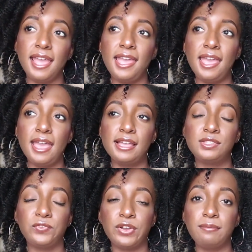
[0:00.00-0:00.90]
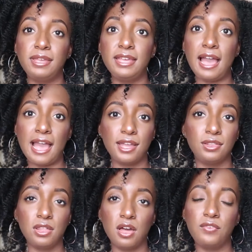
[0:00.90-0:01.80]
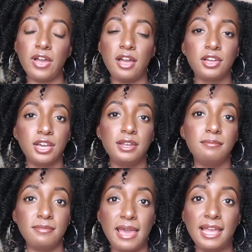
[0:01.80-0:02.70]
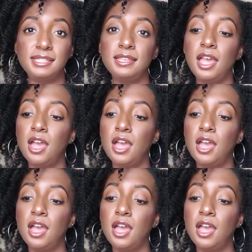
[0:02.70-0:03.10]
and for me, I love a good matte